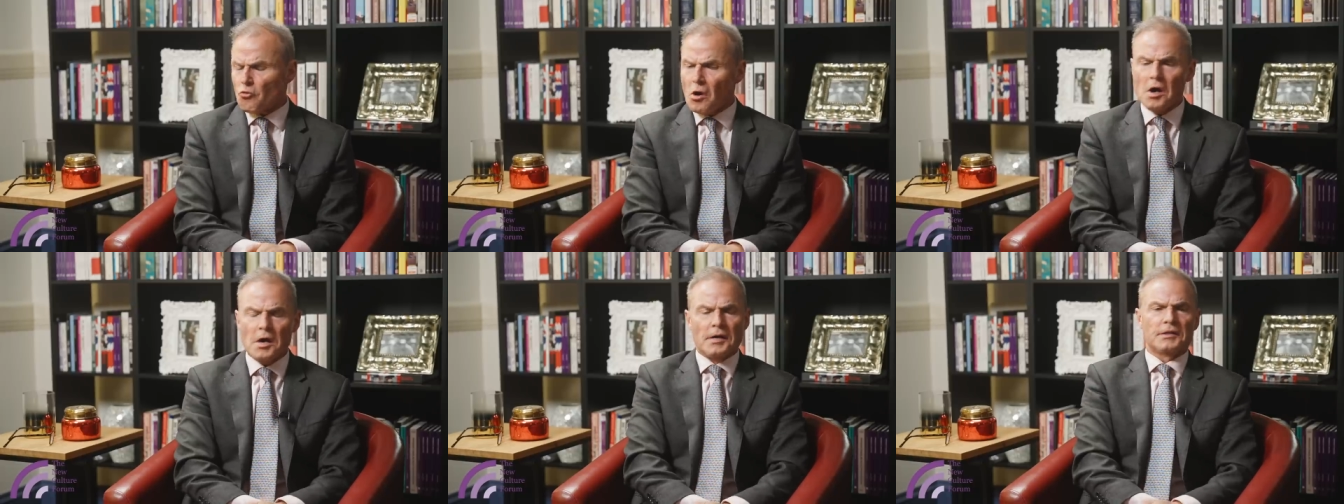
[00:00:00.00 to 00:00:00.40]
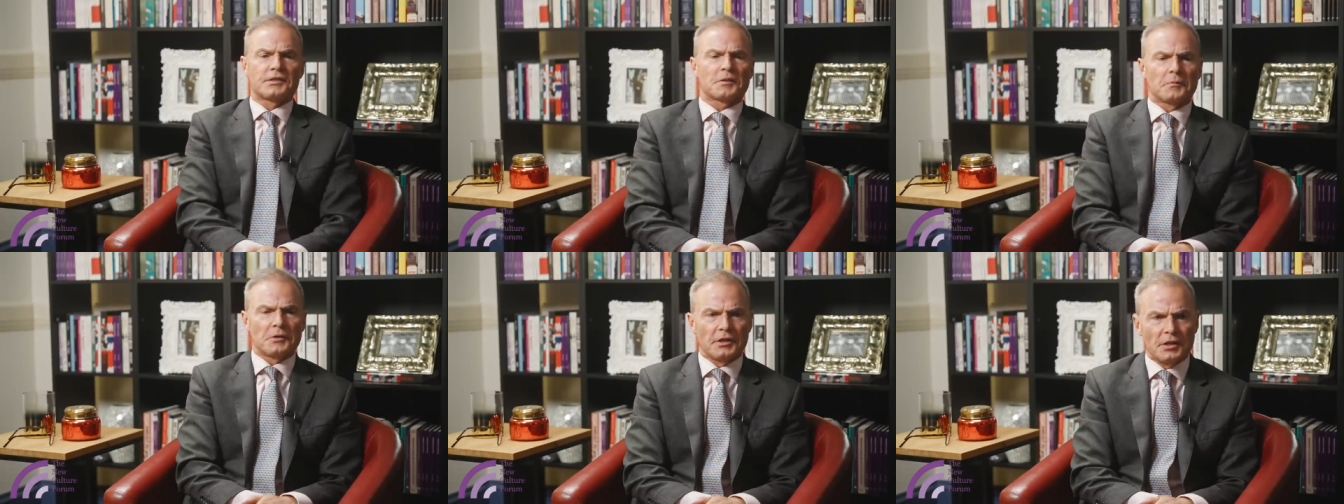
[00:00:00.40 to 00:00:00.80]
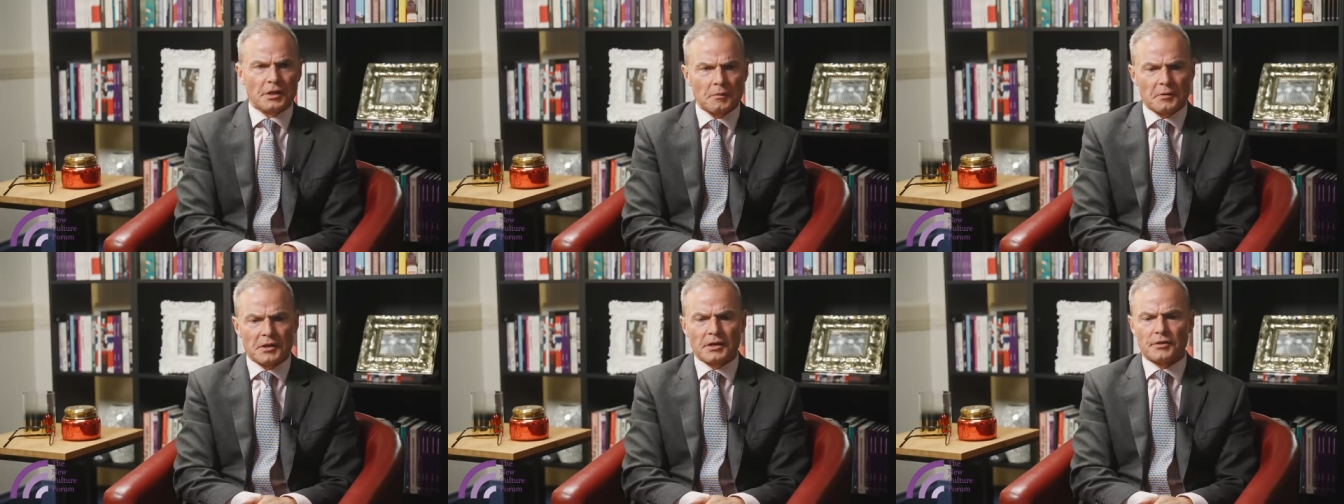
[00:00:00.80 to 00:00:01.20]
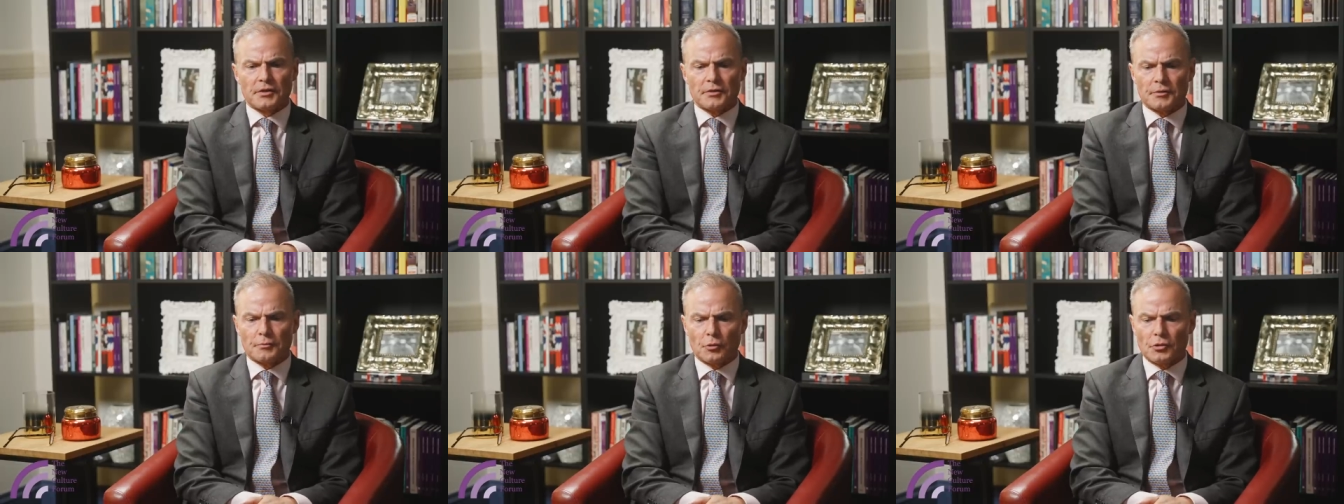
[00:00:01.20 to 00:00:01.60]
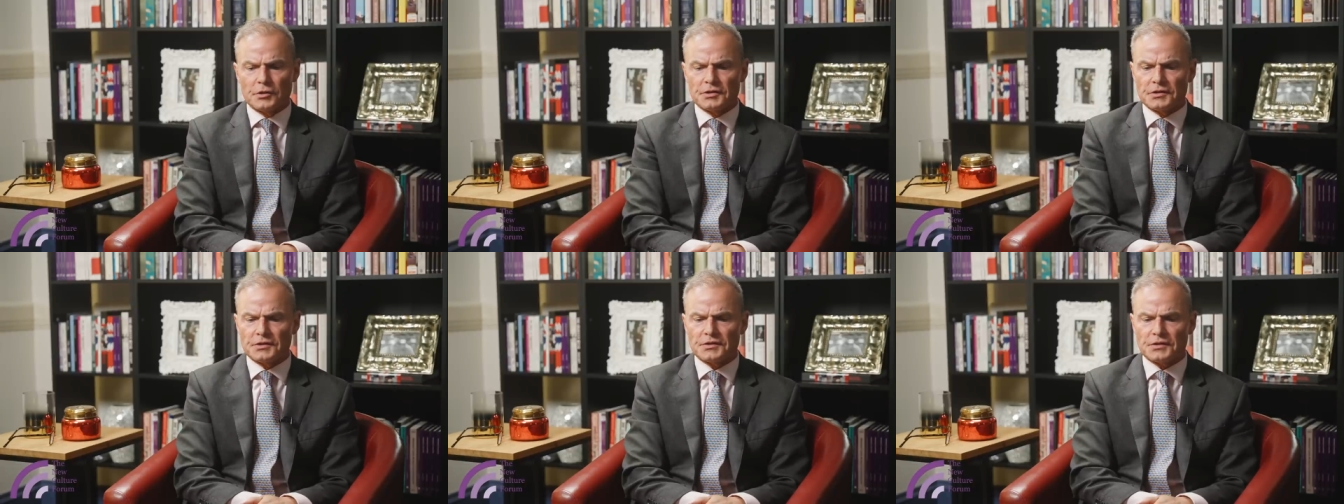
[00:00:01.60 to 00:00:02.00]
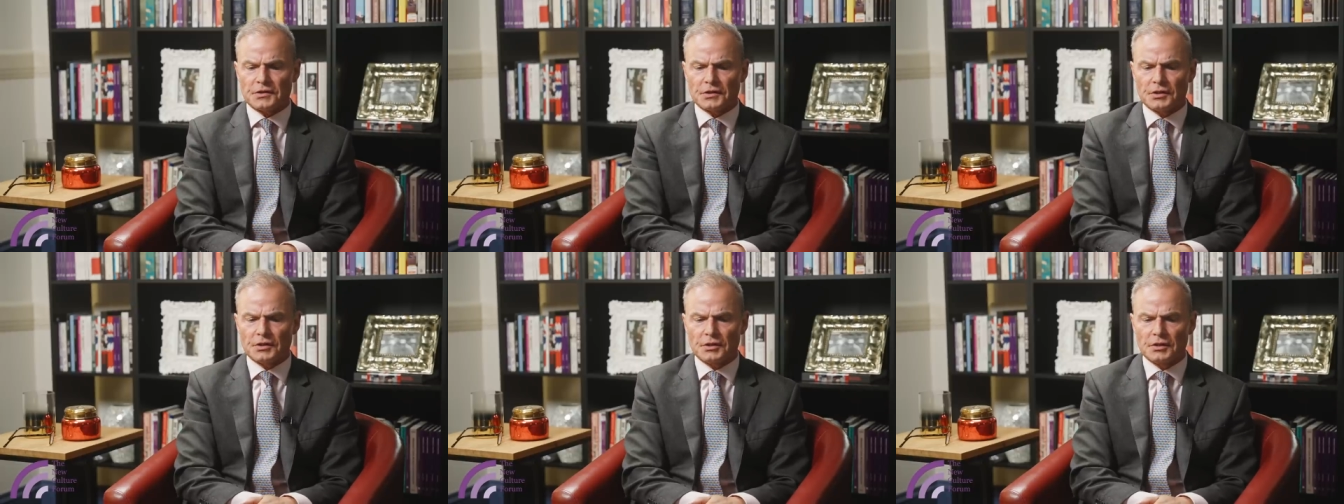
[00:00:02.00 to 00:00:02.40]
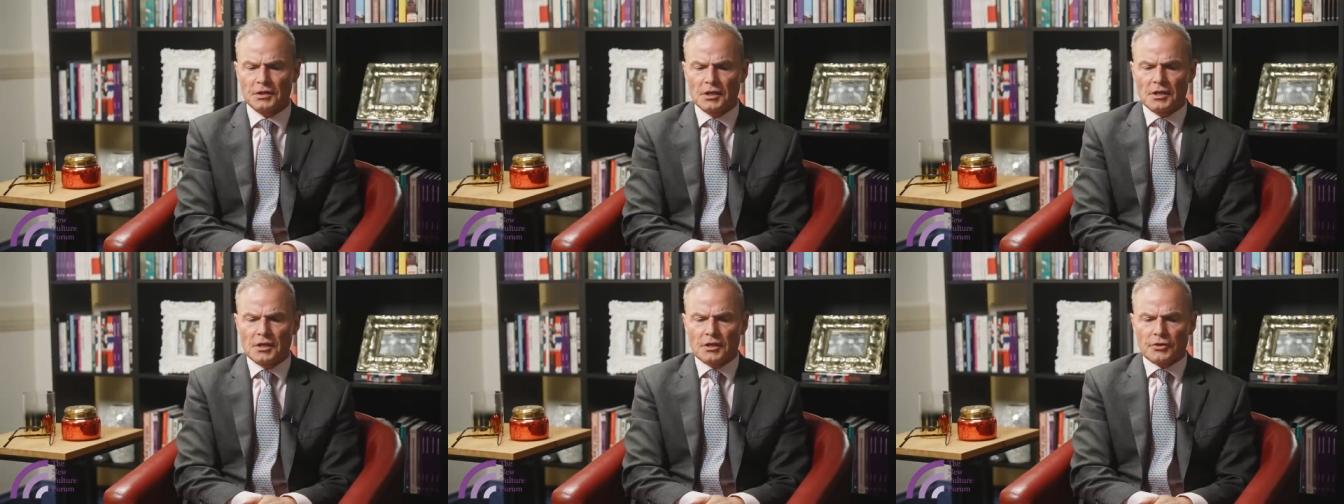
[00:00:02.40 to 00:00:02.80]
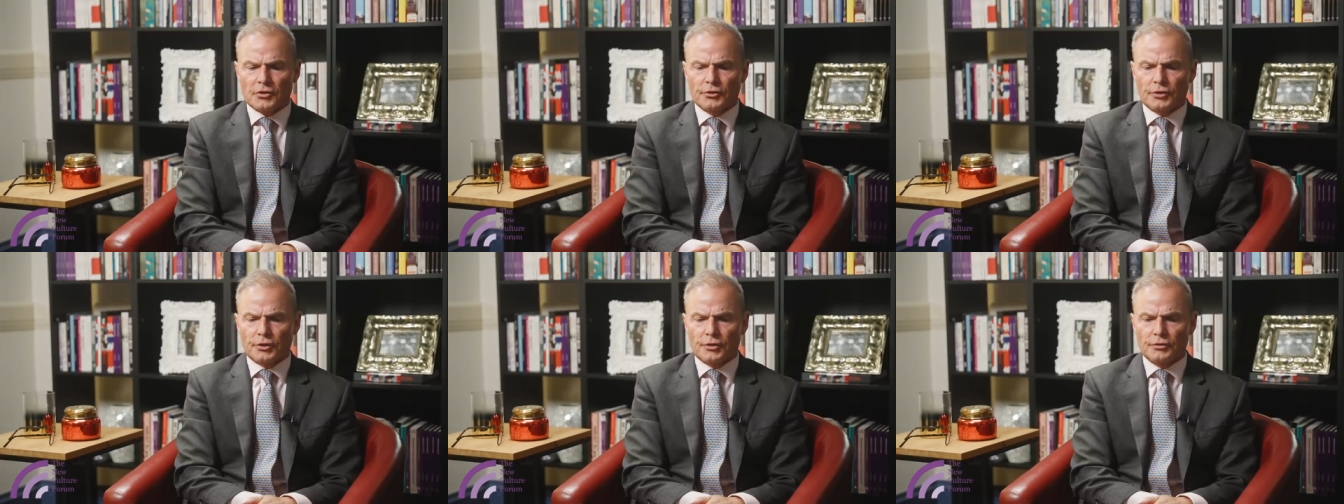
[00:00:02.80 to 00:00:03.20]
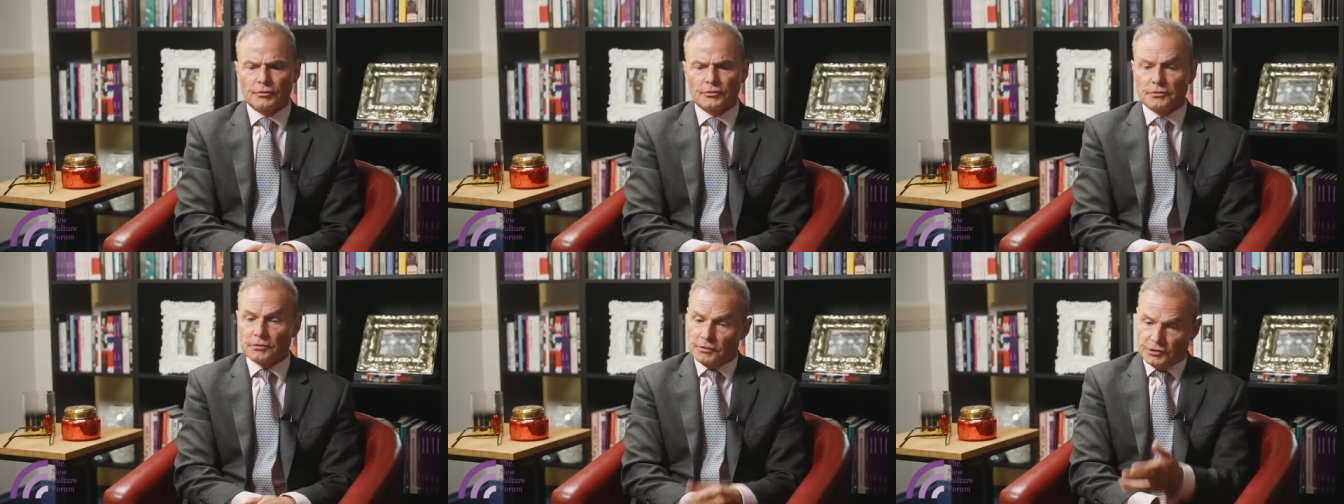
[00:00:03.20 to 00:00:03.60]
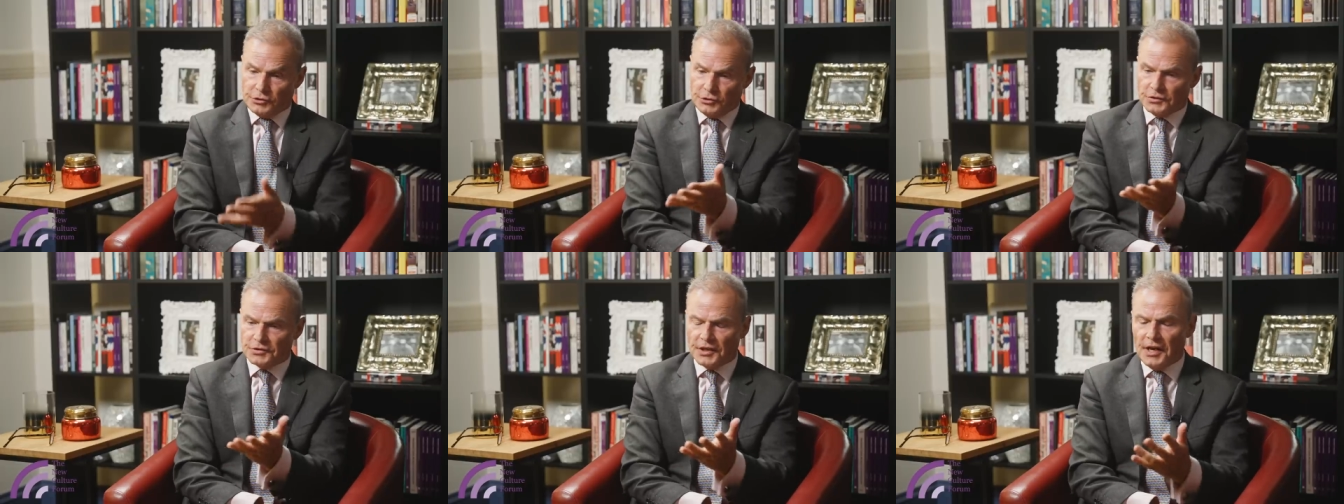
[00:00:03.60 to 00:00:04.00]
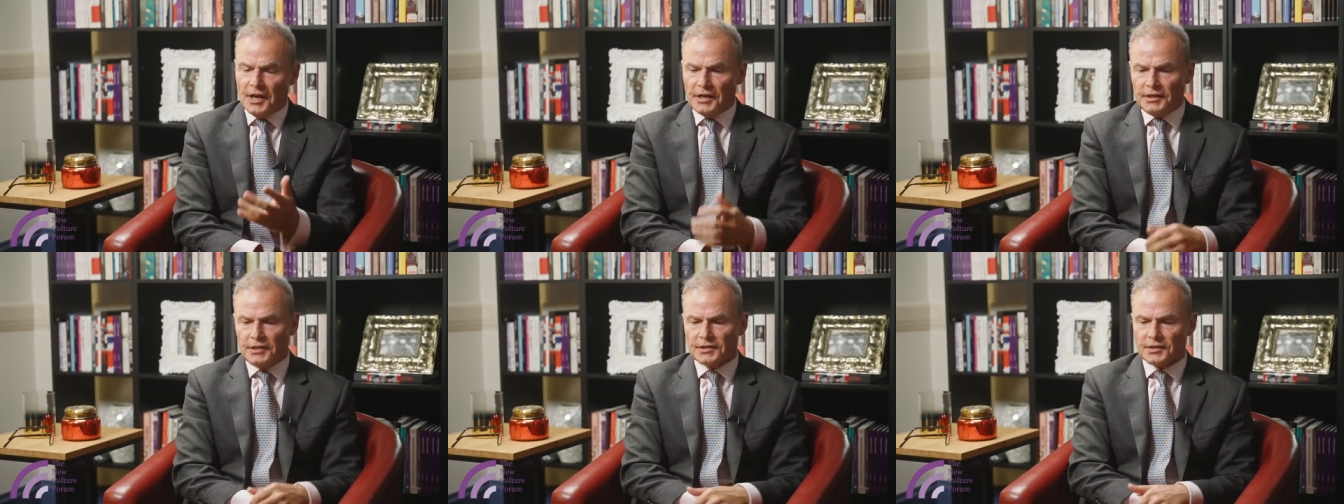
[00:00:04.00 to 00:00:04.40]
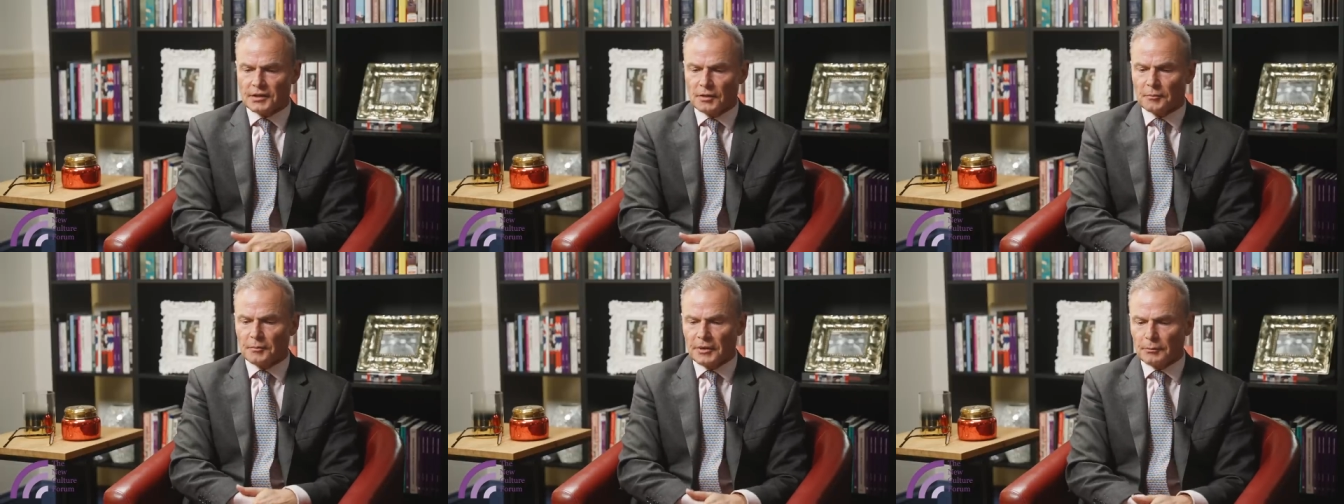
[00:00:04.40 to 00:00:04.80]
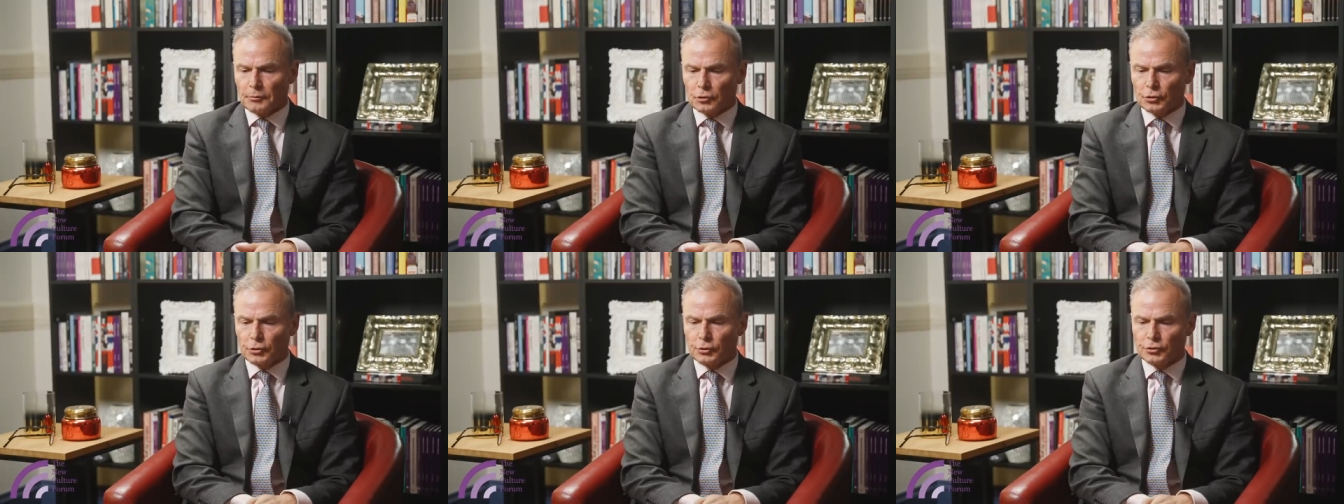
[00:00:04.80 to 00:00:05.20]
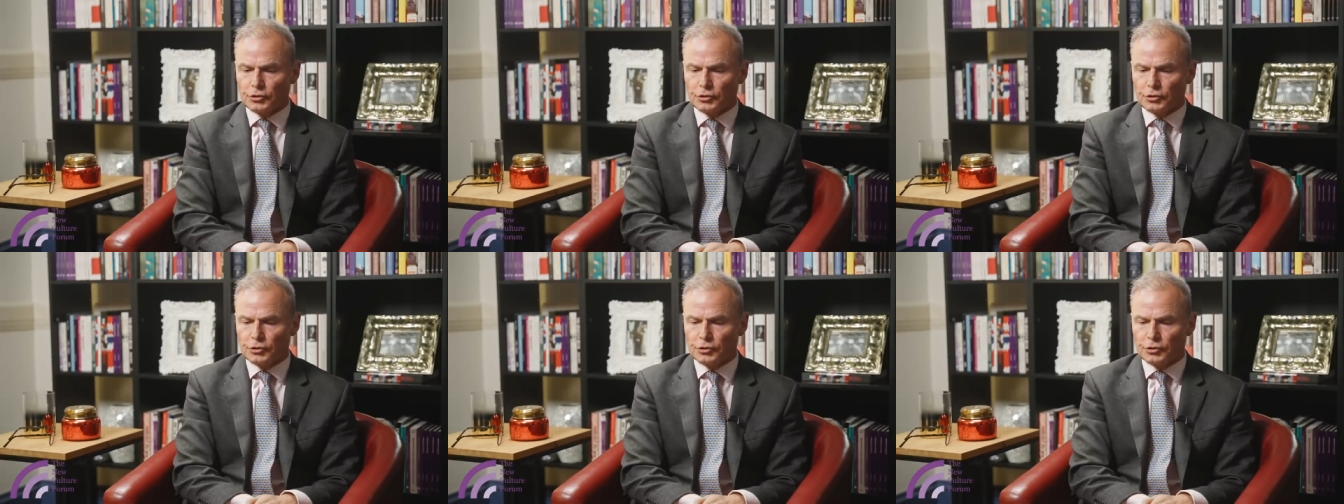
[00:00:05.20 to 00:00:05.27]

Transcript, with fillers: right. I mean, the point is, you know, as you say, it's people who